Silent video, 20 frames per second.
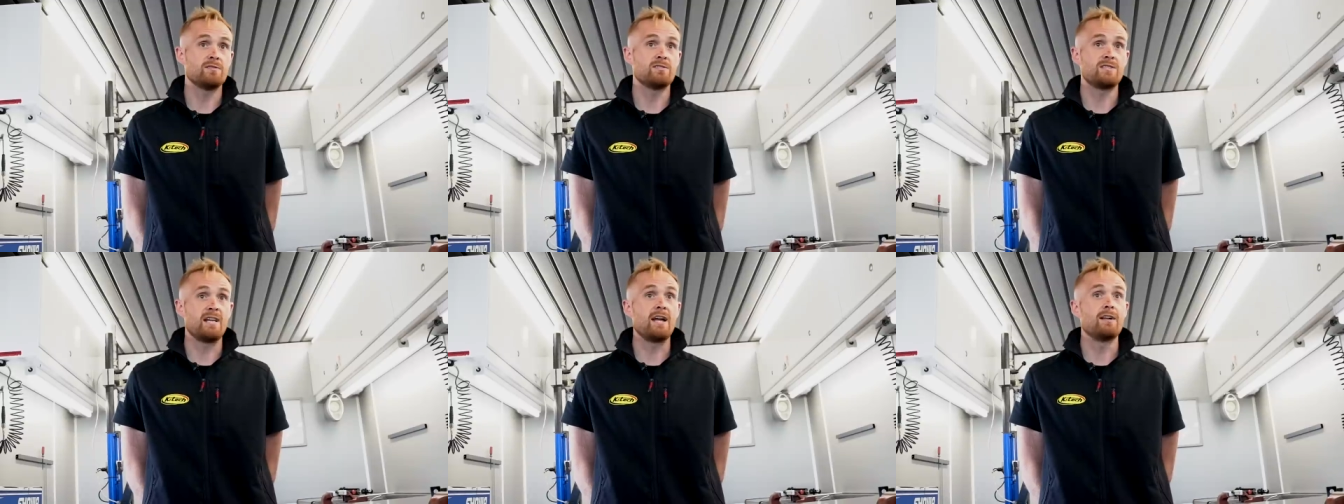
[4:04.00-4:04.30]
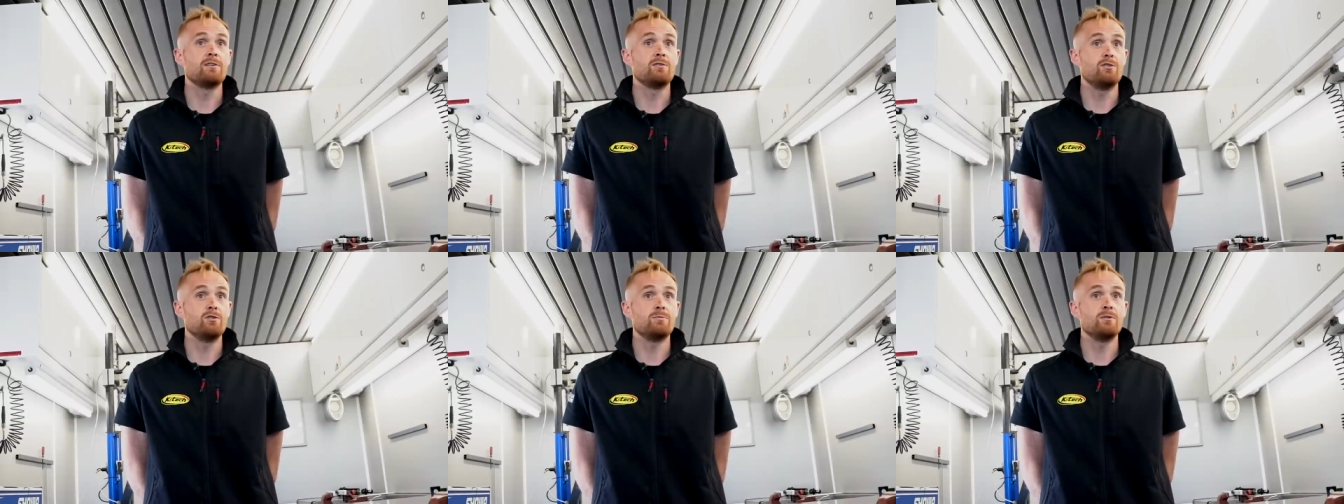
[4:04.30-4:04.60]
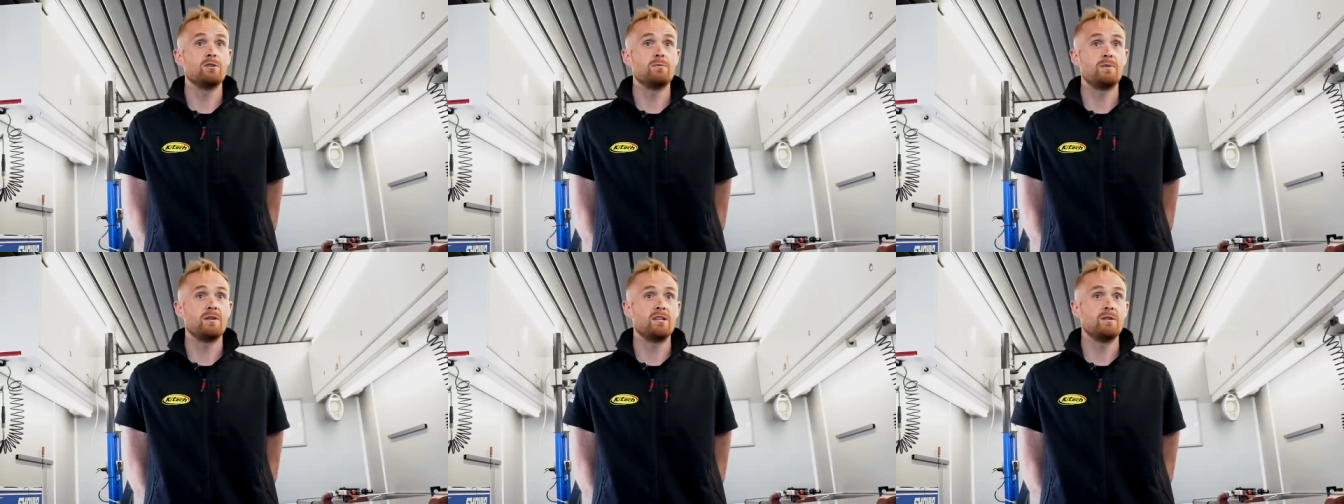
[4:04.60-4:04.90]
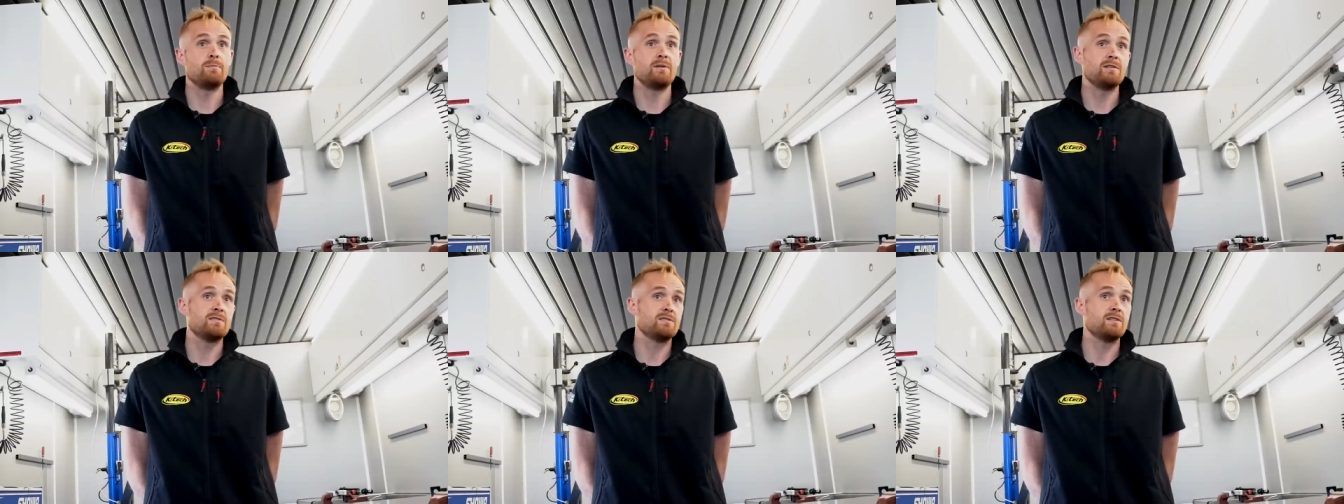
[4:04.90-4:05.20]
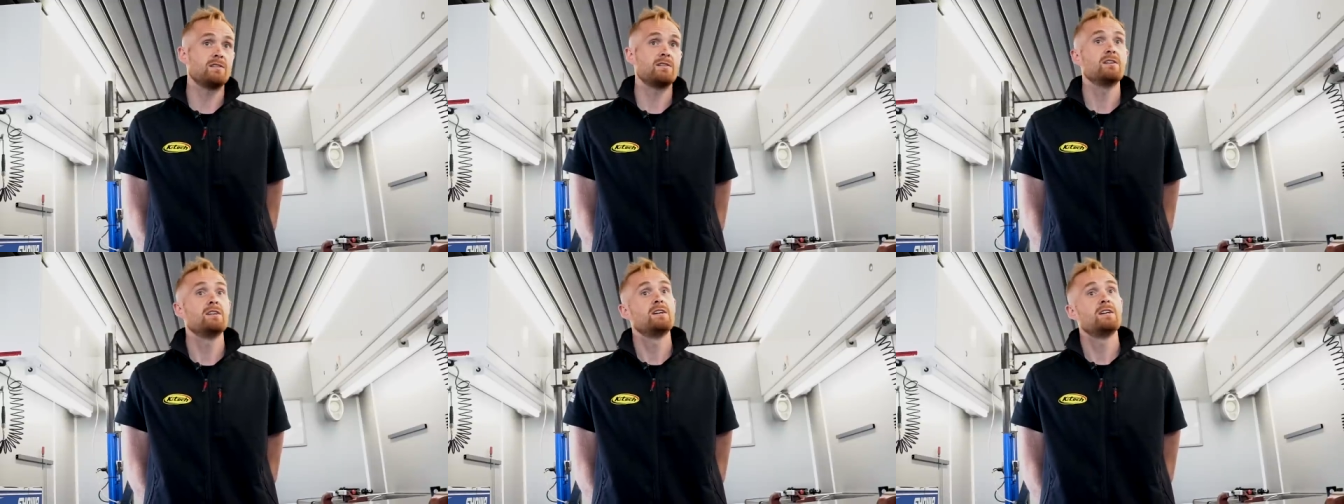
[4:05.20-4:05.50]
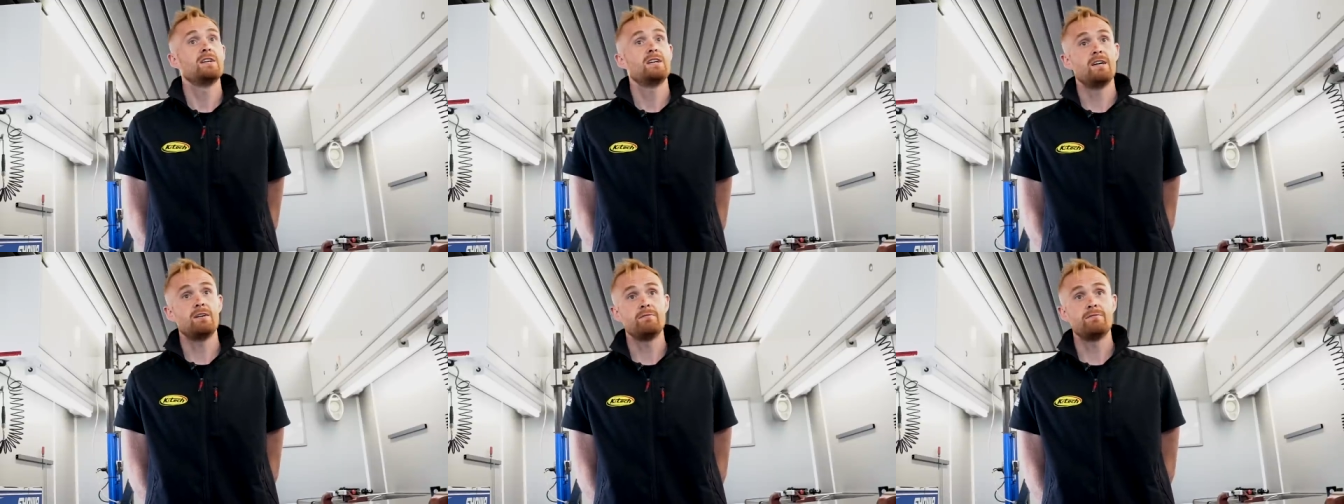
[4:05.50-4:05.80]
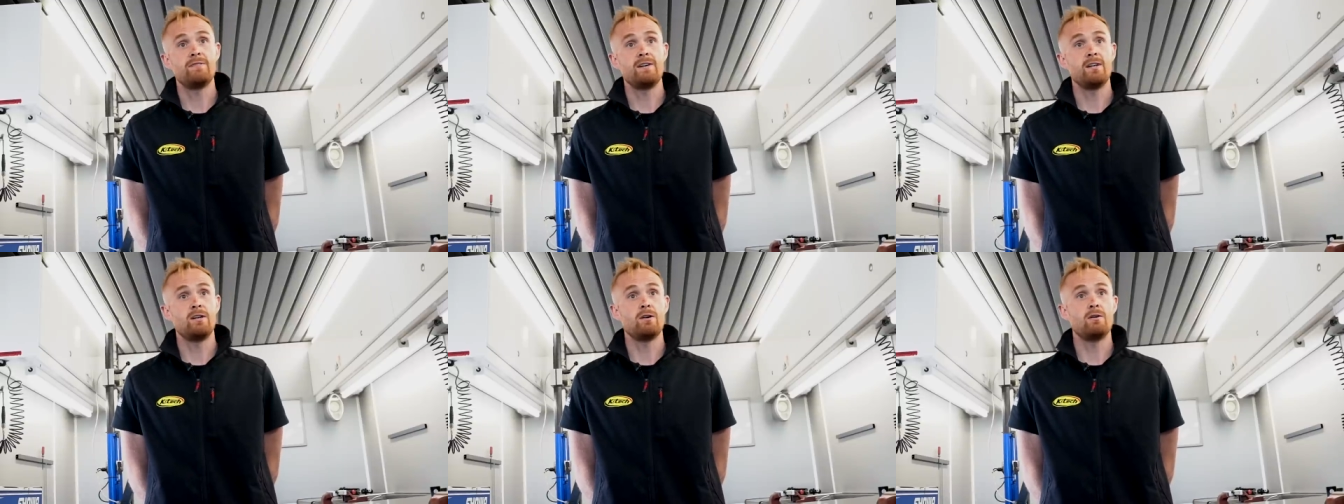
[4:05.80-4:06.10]
standard WP piston and
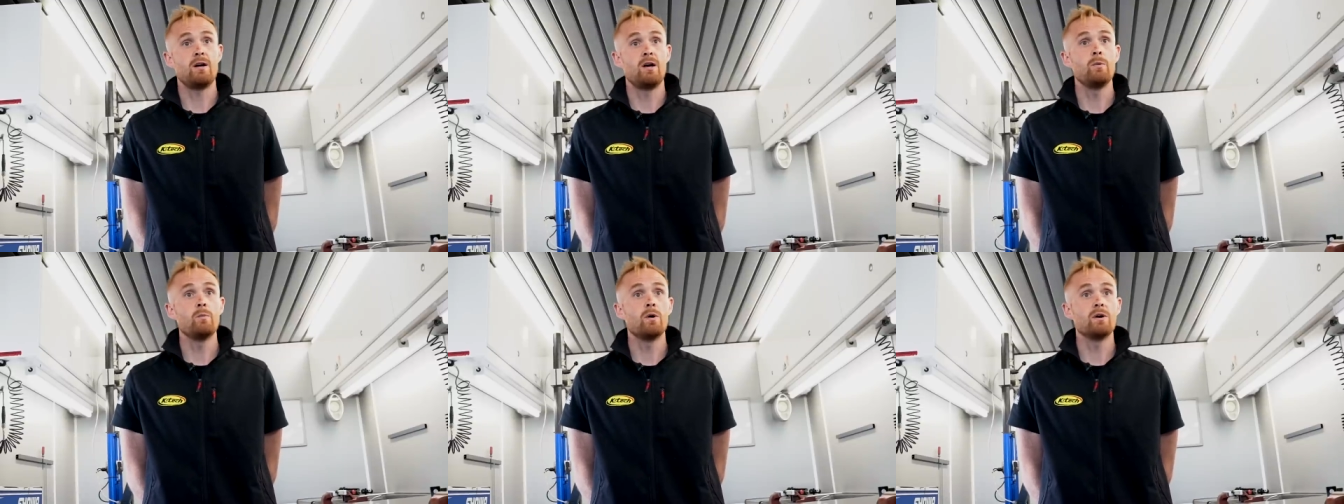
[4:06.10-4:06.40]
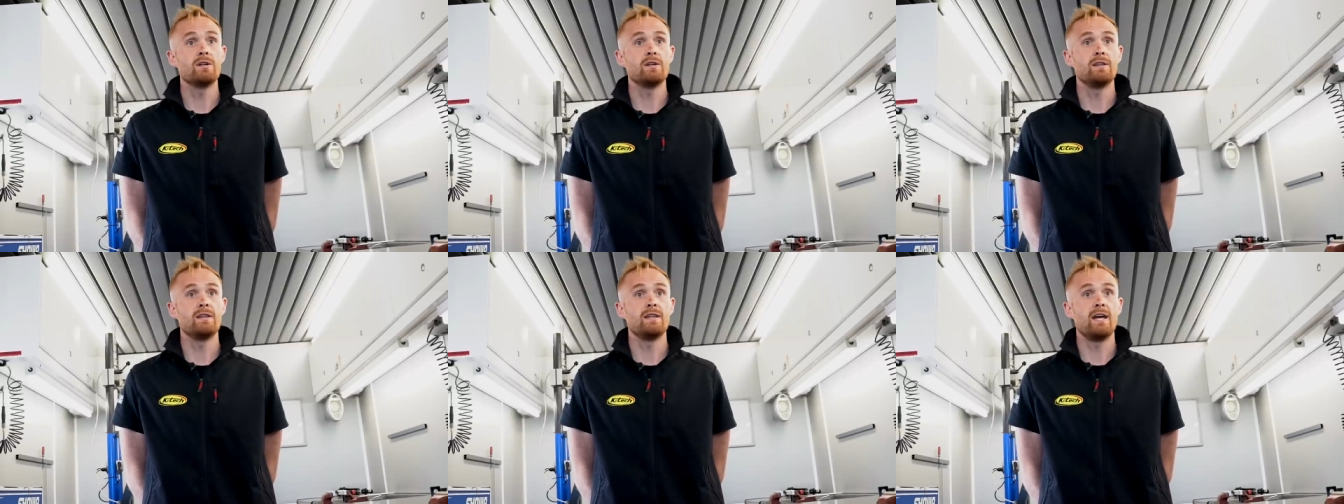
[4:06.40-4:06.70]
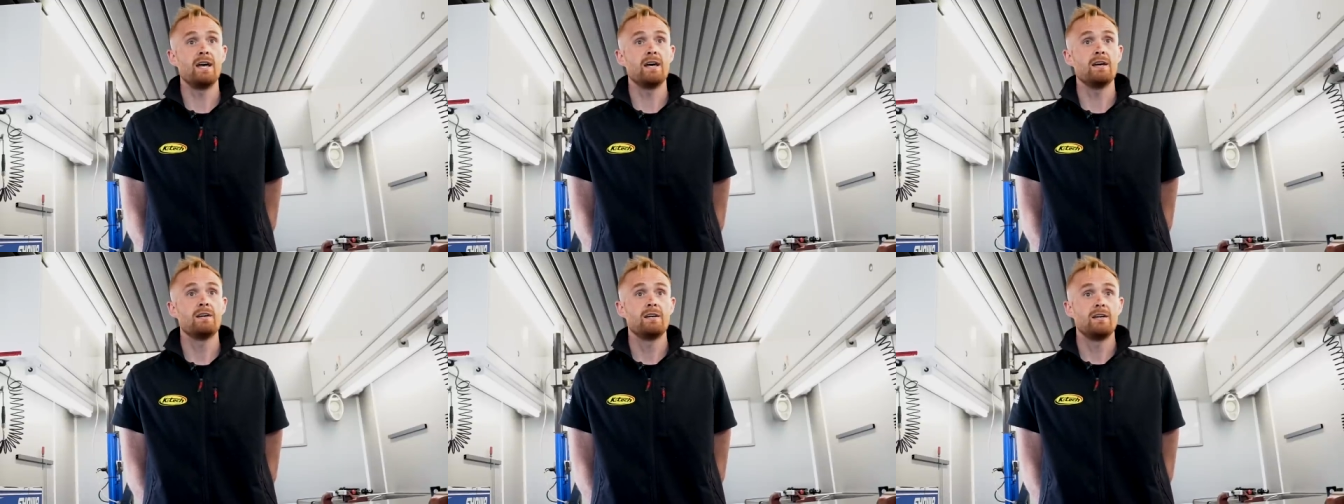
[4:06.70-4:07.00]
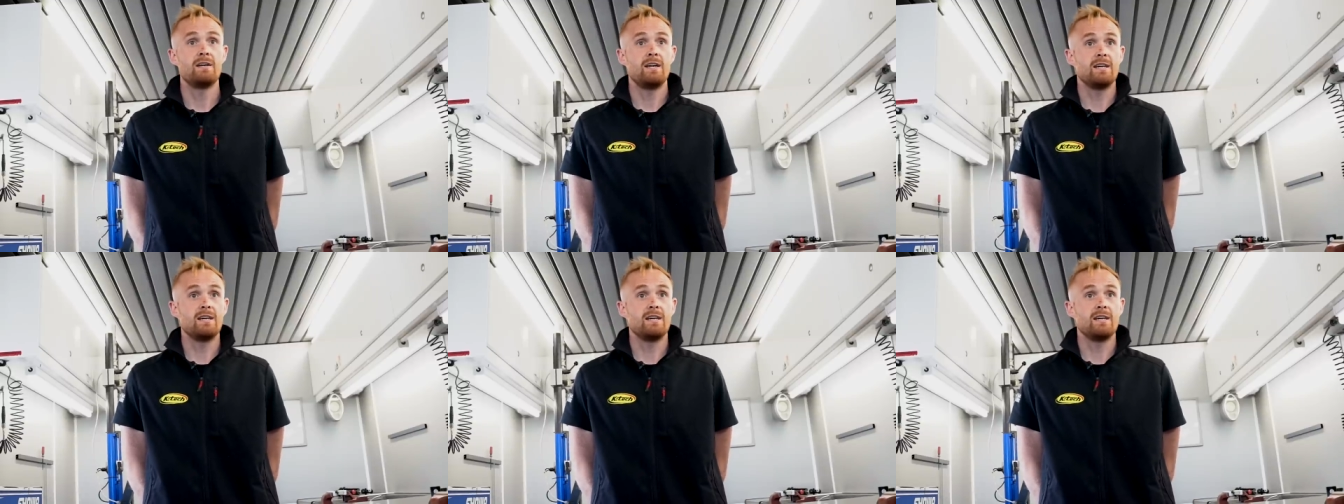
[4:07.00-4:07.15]
fitted our own one in there.